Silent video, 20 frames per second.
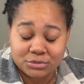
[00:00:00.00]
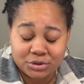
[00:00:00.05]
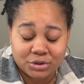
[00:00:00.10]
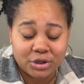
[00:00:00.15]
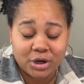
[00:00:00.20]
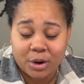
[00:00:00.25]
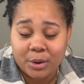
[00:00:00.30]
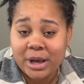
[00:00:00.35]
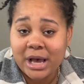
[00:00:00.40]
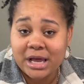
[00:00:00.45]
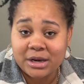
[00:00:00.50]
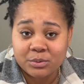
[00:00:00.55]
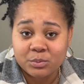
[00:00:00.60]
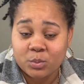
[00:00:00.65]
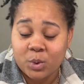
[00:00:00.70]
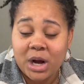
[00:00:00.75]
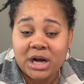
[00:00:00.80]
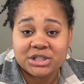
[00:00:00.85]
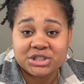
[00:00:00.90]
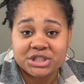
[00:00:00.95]
go ahead and
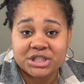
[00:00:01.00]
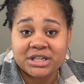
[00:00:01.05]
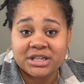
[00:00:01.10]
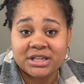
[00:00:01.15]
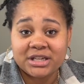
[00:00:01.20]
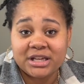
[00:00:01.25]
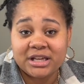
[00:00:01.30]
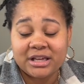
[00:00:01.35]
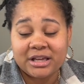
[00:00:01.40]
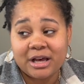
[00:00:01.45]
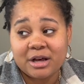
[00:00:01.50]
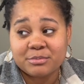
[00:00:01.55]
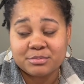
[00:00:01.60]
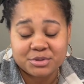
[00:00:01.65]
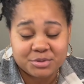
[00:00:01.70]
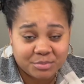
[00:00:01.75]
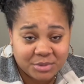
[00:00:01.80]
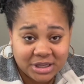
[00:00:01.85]
watch it. It helps